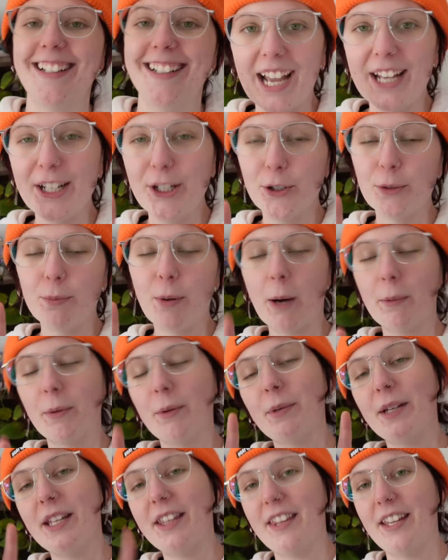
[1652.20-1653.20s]
And you would
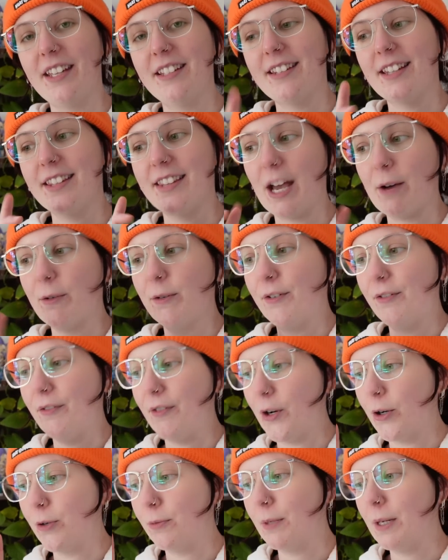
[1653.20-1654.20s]
probably think that that would
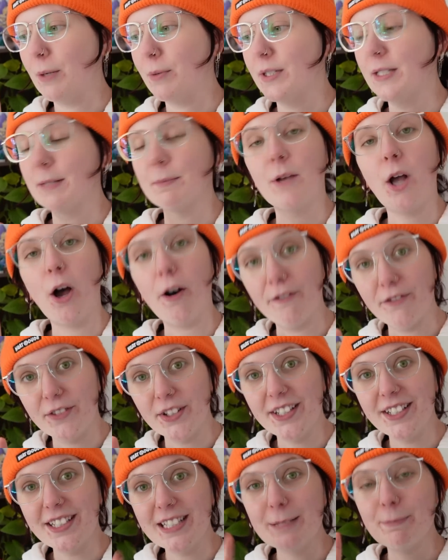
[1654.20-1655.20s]
fill me with some
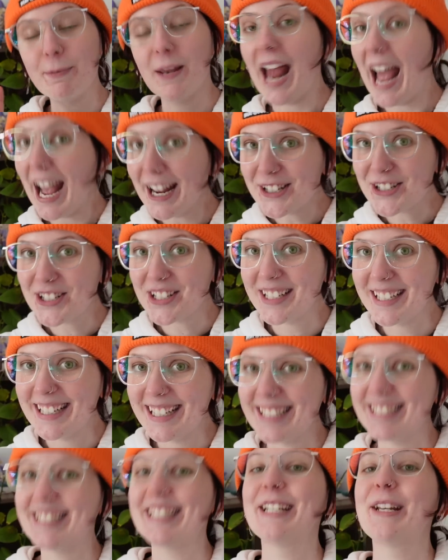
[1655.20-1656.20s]
confidence, but actually
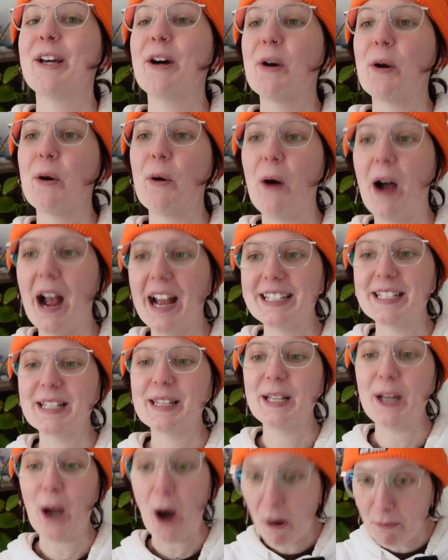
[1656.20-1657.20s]
it did quite
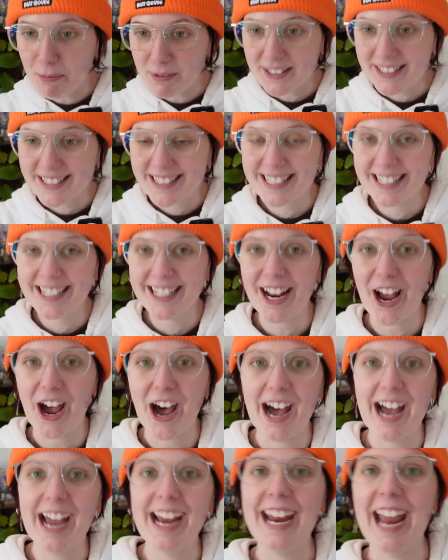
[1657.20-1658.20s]
the opposite.
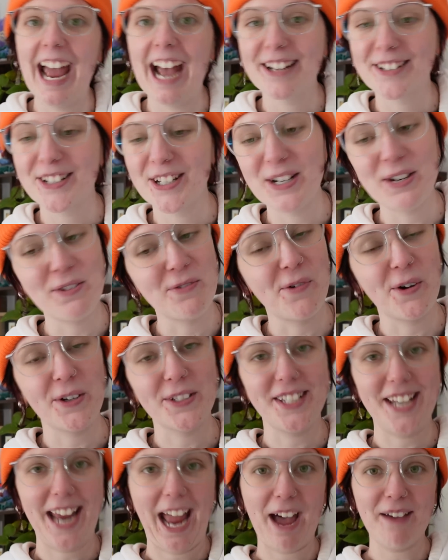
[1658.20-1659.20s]
I actually
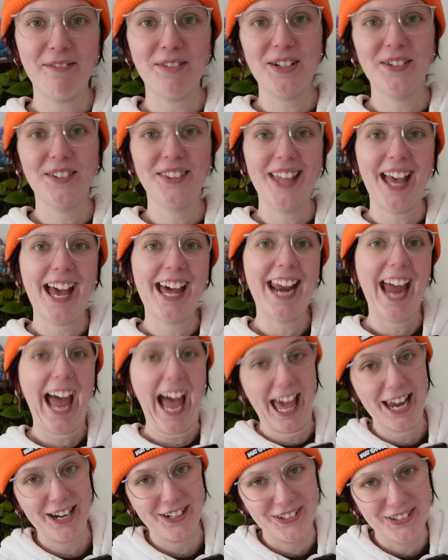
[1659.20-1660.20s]
wasn't happy with that
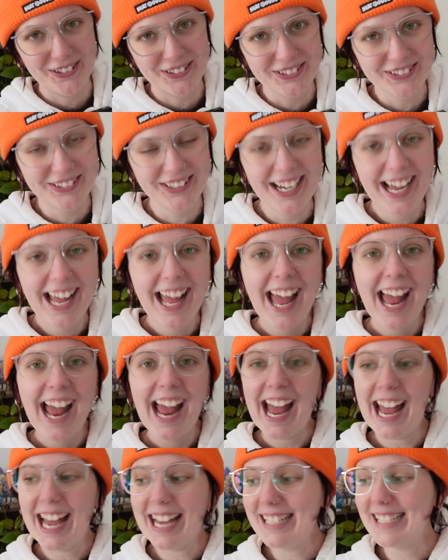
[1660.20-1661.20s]
at all.
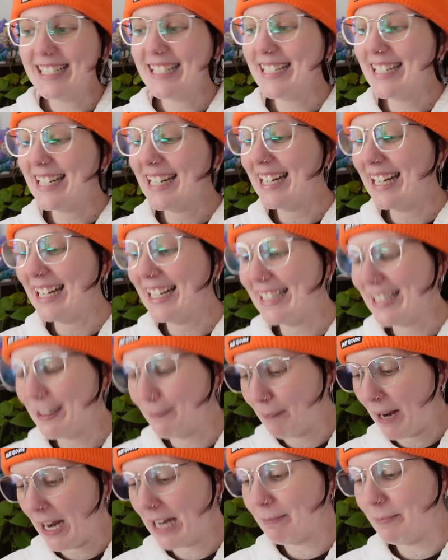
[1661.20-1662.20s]
And it
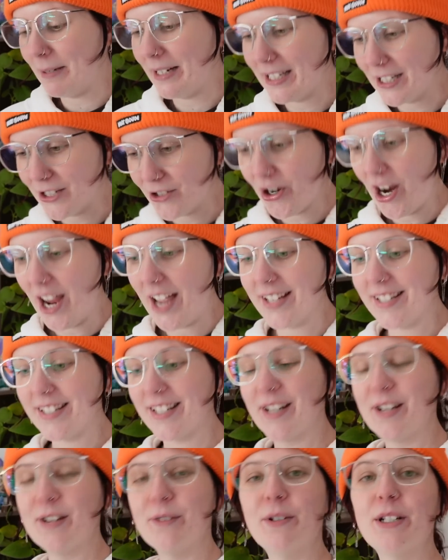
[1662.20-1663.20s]
made me stress,
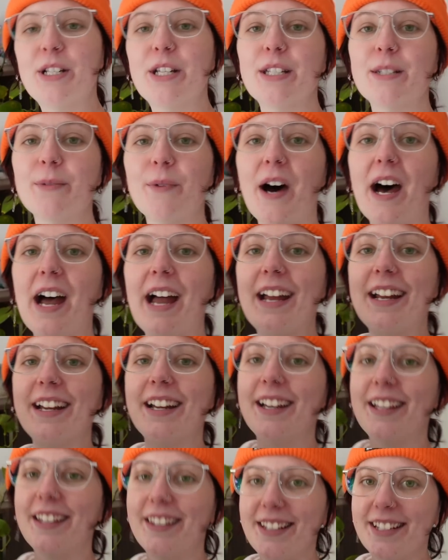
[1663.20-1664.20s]
which is why
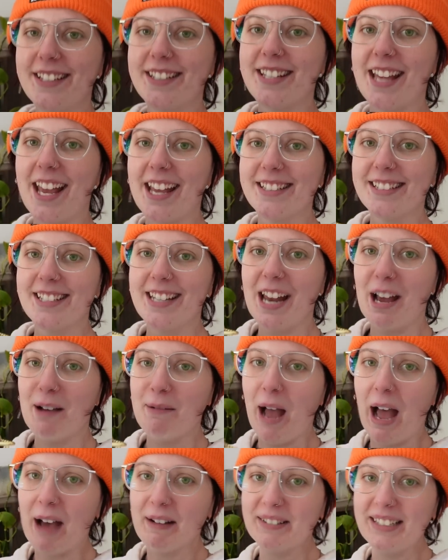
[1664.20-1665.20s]
this ended up
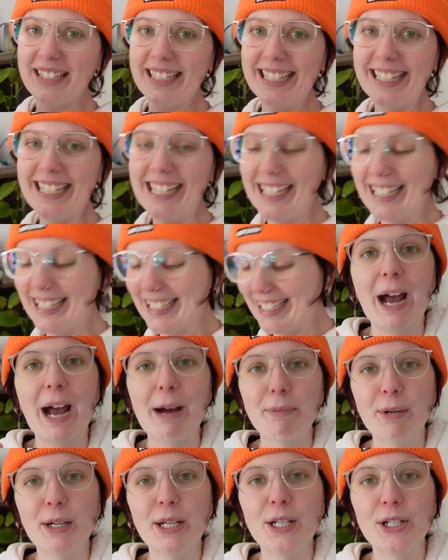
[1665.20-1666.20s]
happening.
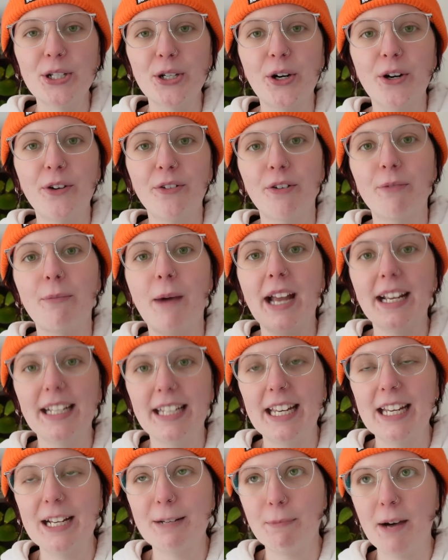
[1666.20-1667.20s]
I'm pretty sure for my
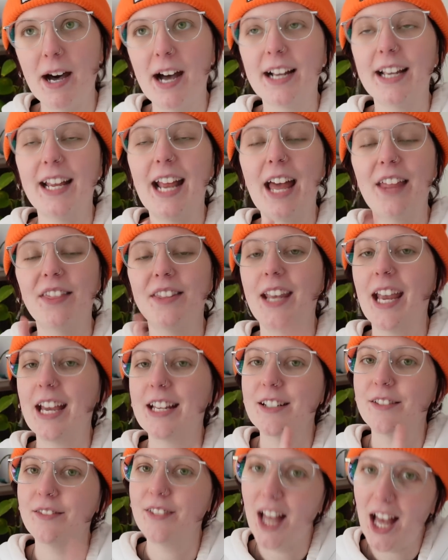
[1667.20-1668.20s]
geek market at the
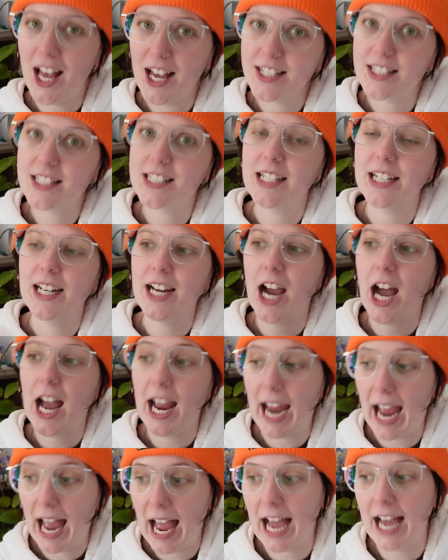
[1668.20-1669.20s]
end of last year, I
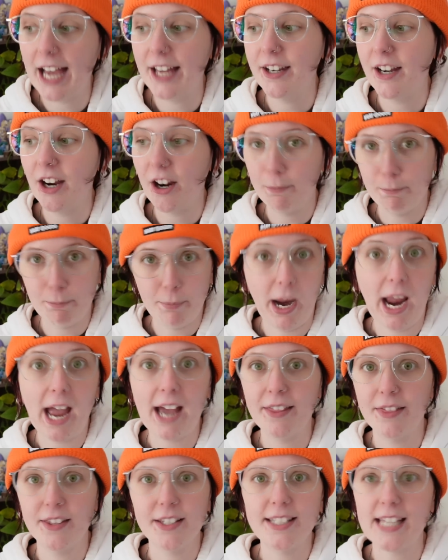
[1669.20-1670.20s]
had
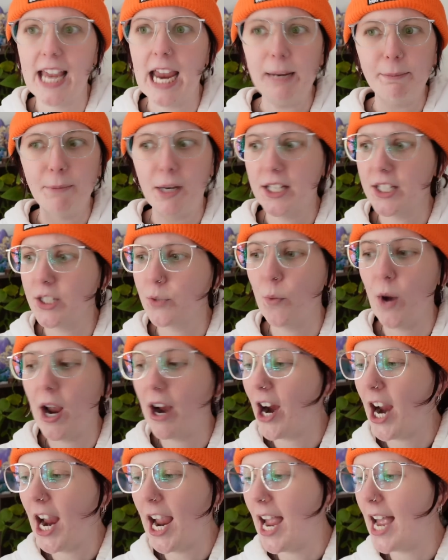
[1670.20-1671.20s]
about the same. I
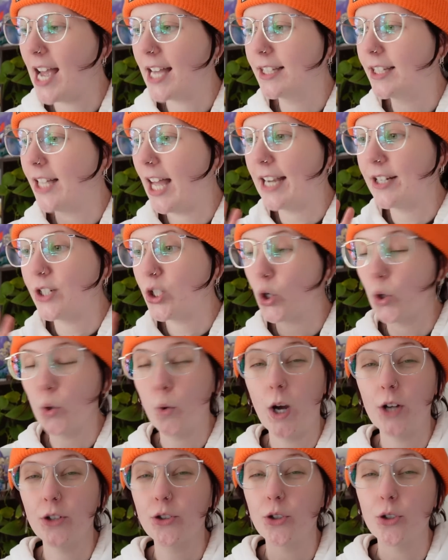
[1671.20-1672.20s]
swear I had like
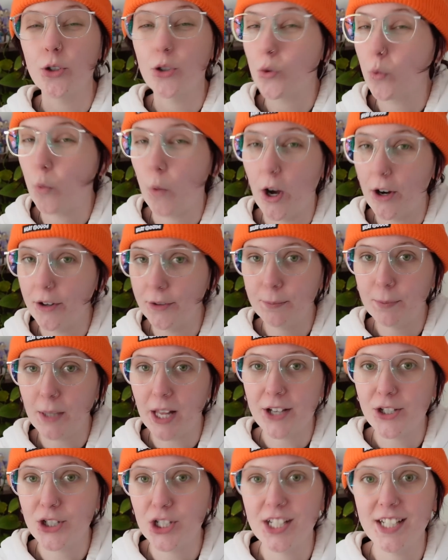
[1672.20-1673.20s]
212
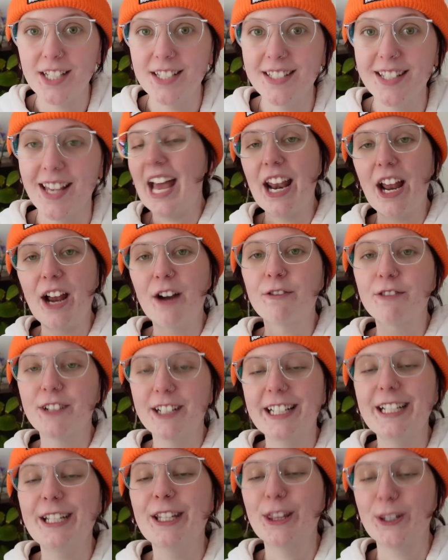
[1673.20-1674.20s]
plushies, and I
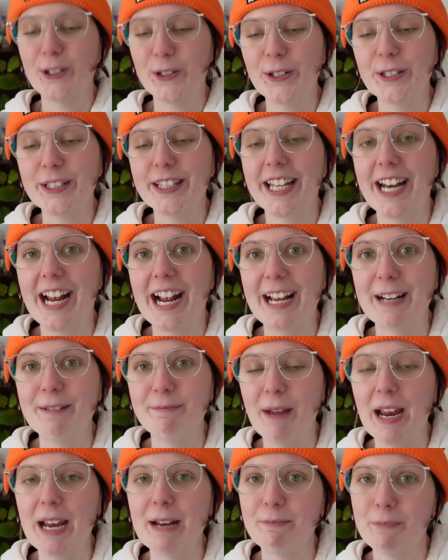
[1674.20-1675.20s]
really thought that I had
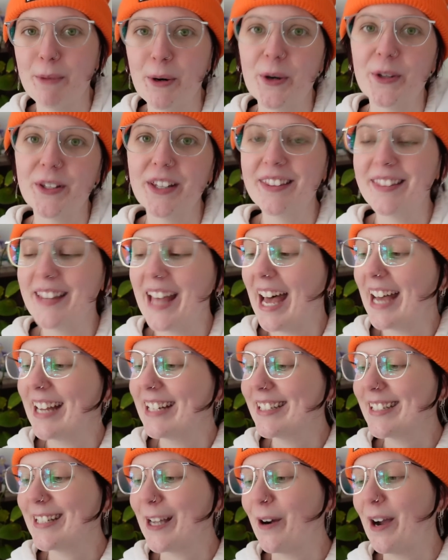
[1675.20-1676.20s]
made more than
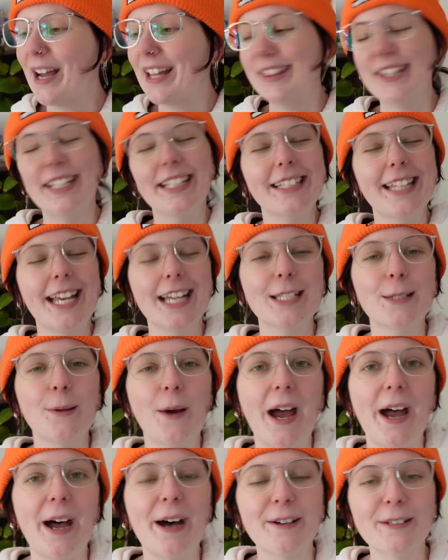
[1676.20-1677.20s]
that. So I think that's
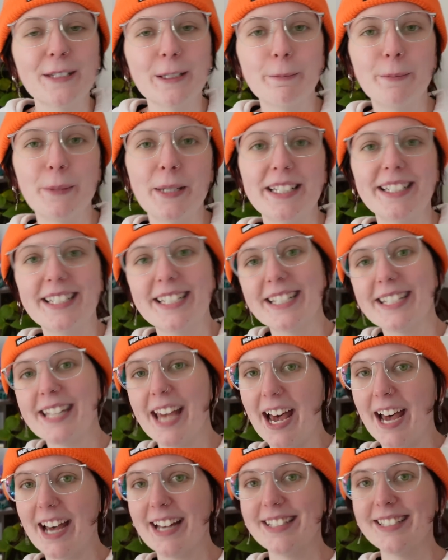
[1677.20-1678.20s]
why I was a bit
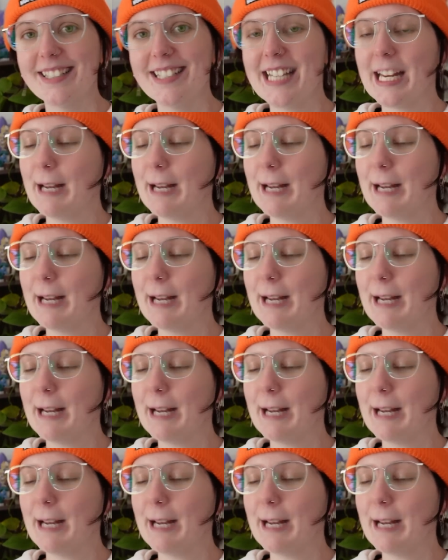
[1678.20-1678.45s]
disheartened.